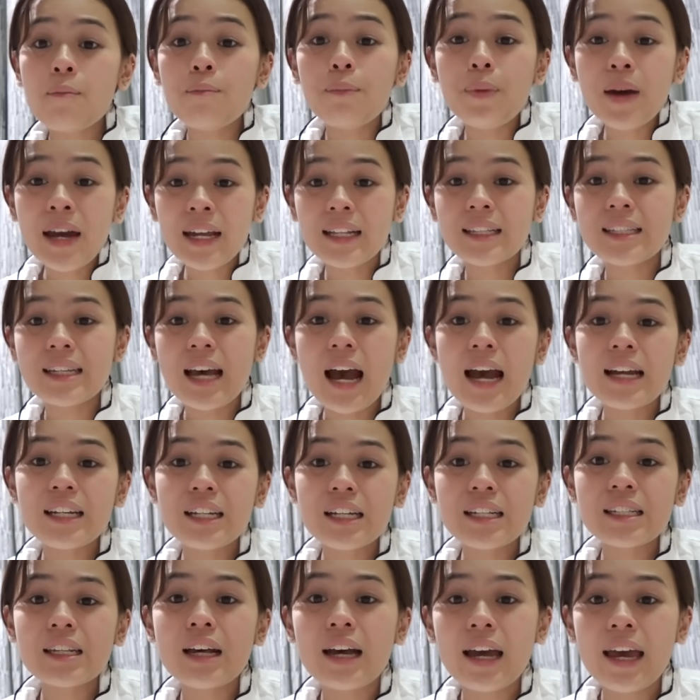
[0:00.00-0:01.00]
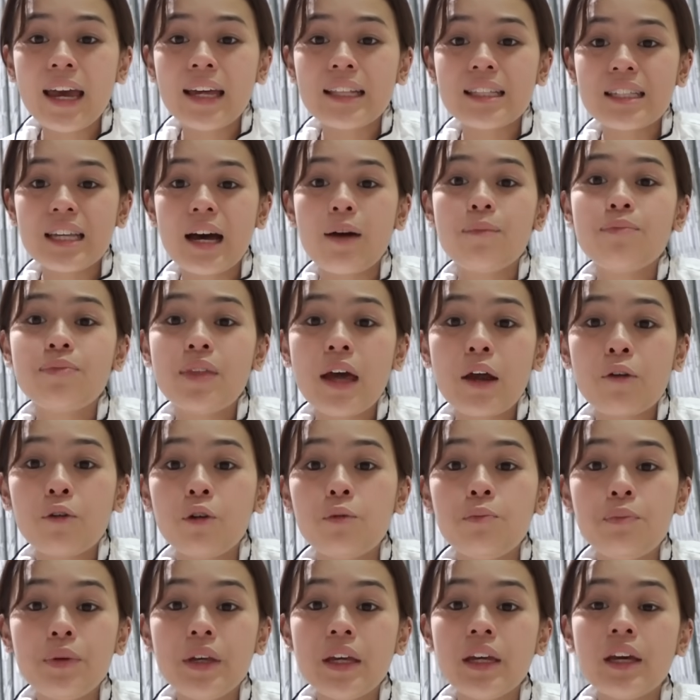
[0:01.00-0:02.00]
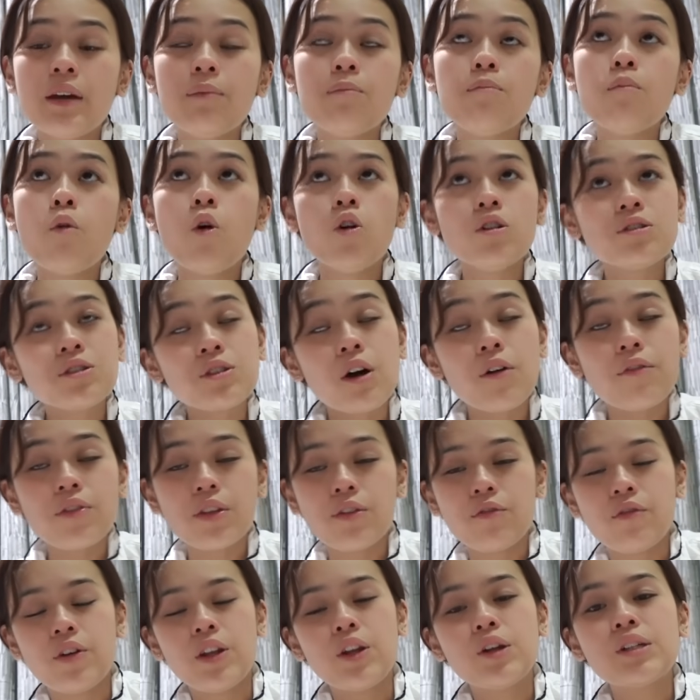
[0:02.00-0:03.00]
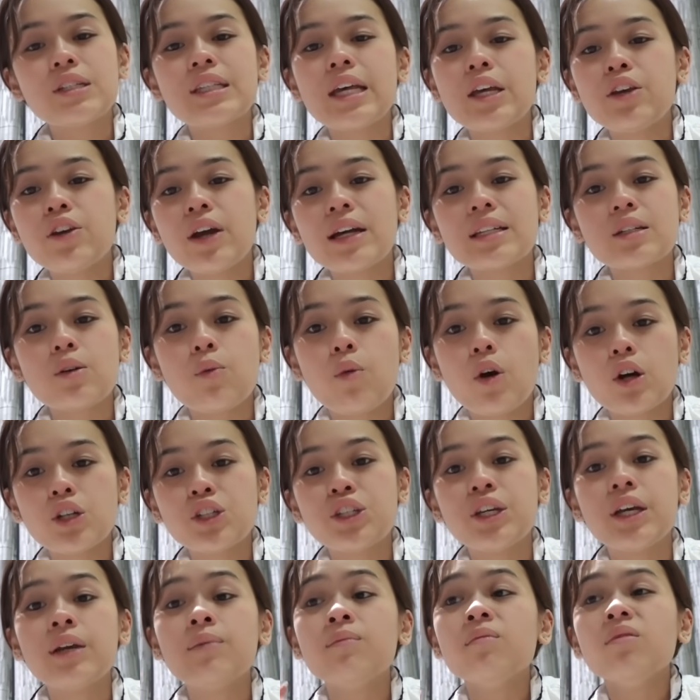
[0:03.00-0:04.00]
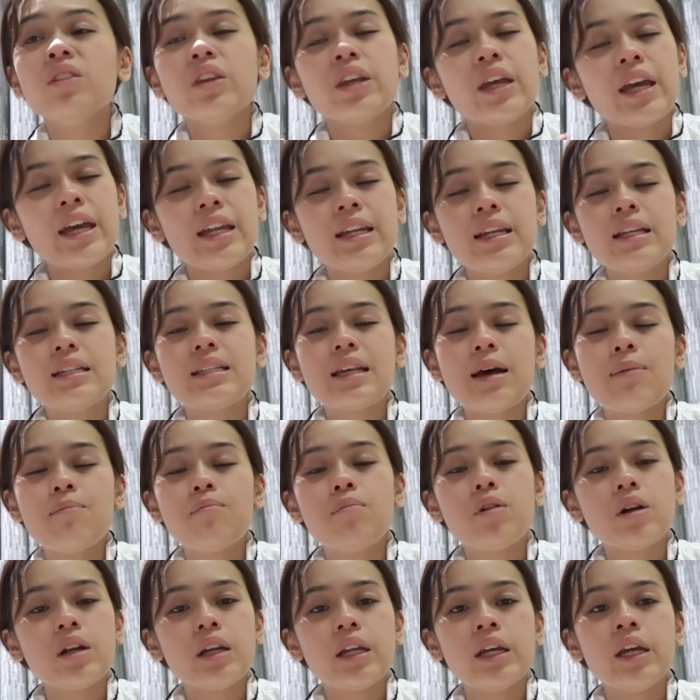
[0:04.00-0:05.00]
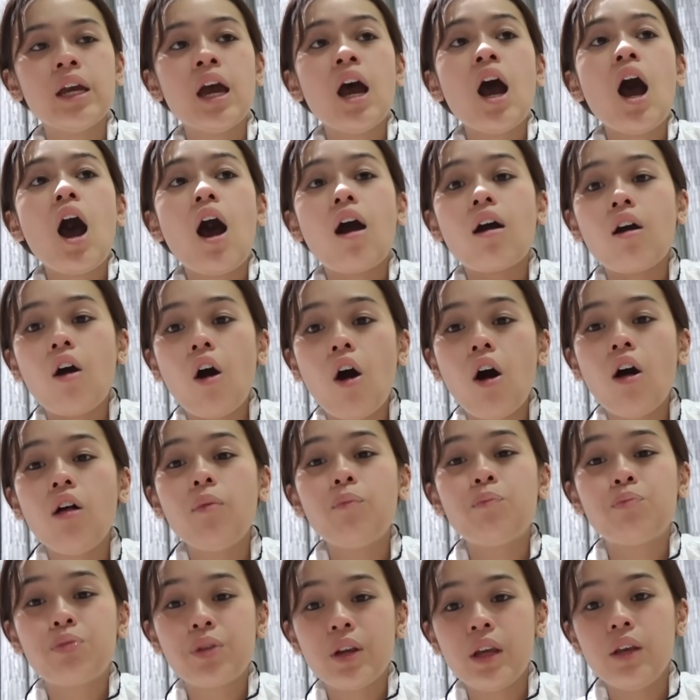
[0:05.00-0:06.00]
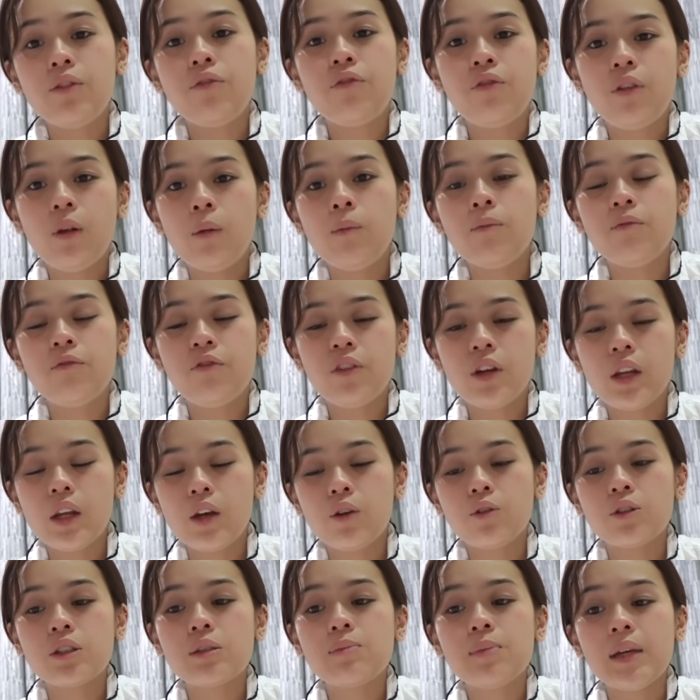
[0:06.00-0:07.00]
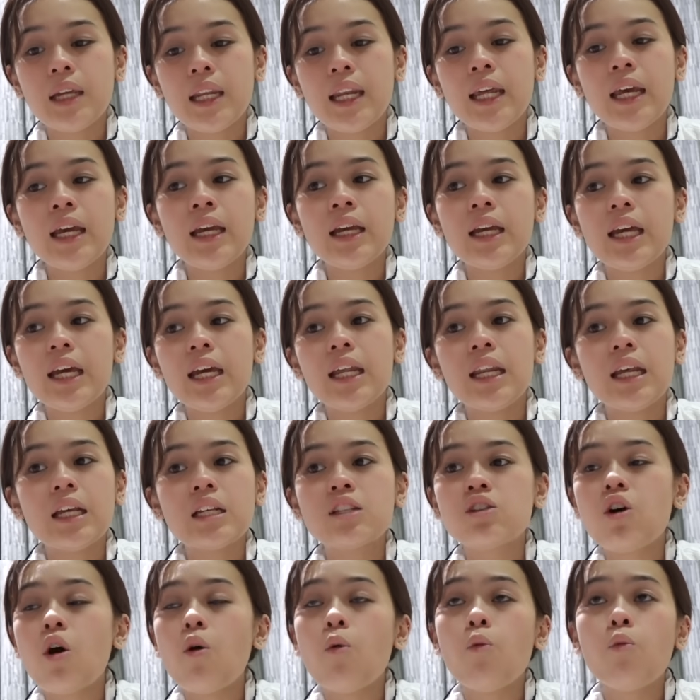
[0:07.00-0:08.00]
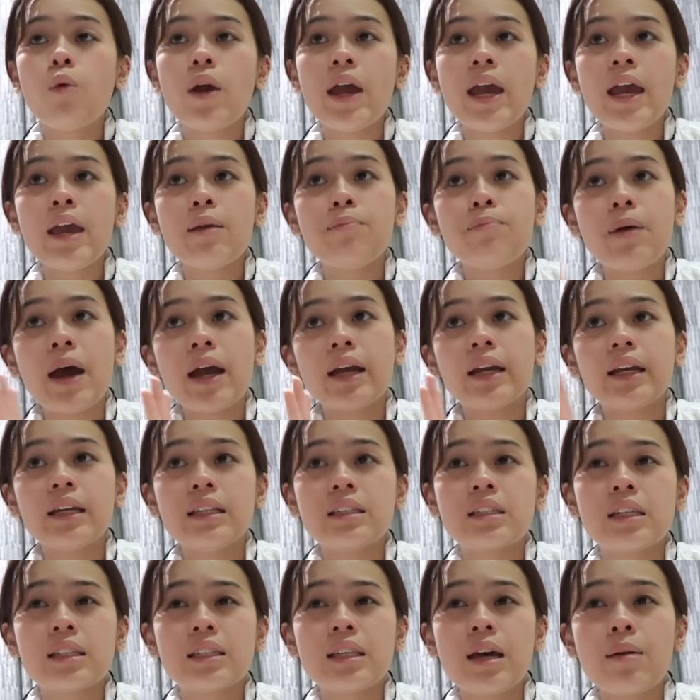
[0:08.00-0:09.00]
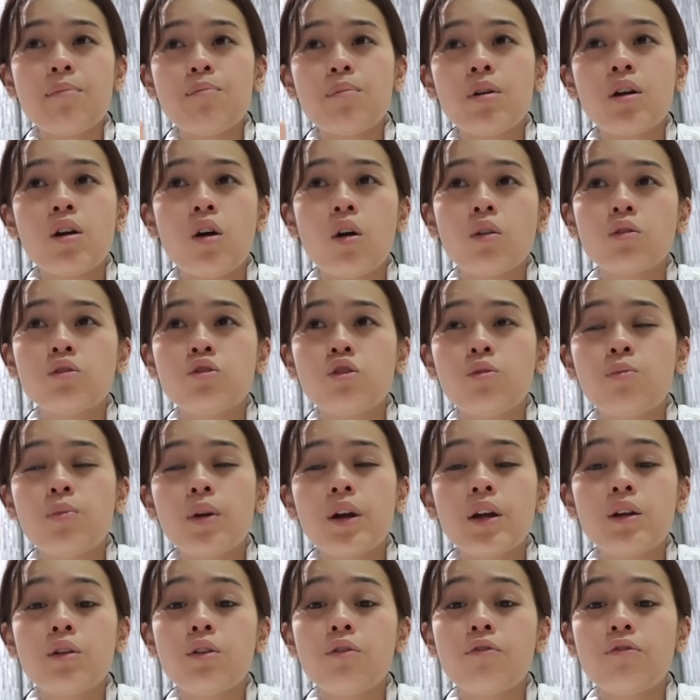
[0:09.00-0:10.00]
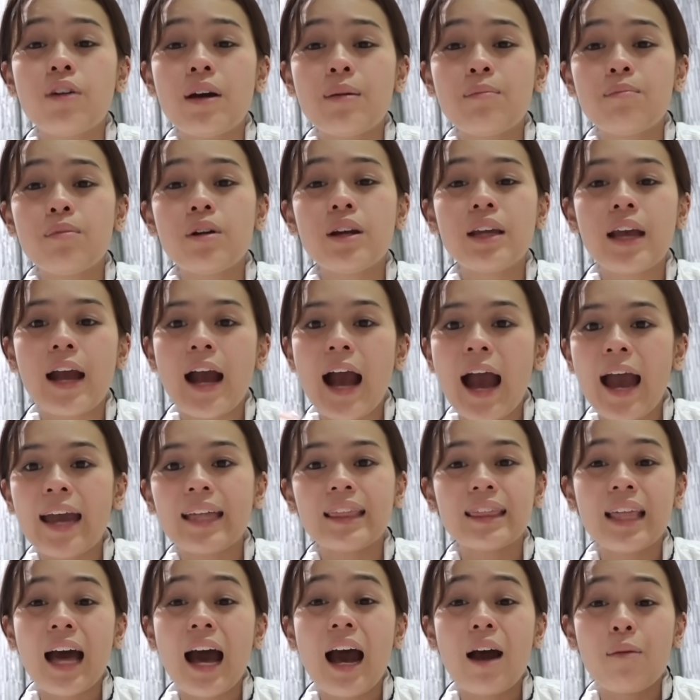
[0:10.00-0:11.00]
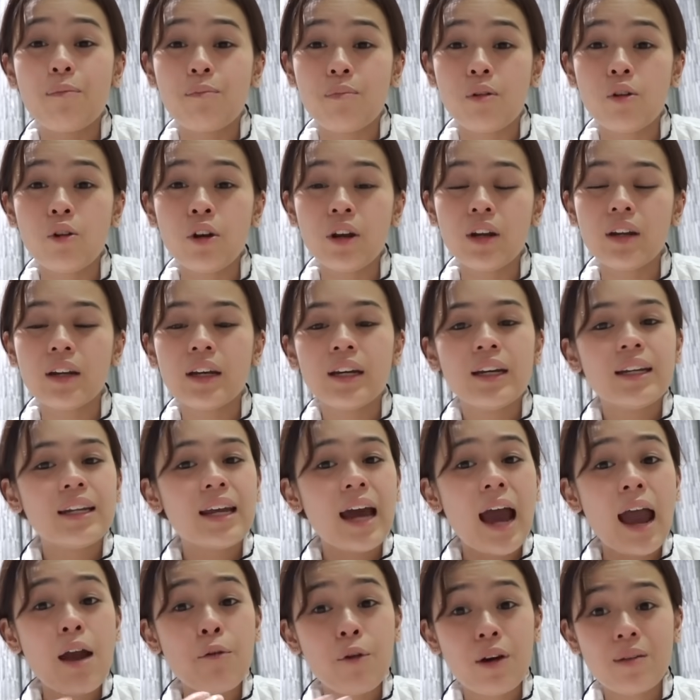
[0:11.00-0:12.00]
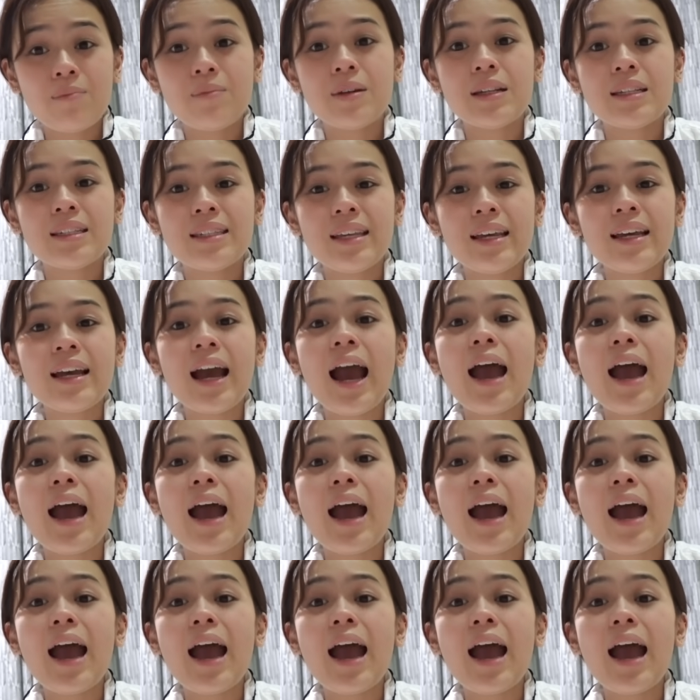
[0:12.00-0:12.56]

But just a heads up, there will be most of the videos that you guys are watching in December ni are all pre-filmed videos. Meaning it is way back in September, October, November yang I tak upload, that I went missing.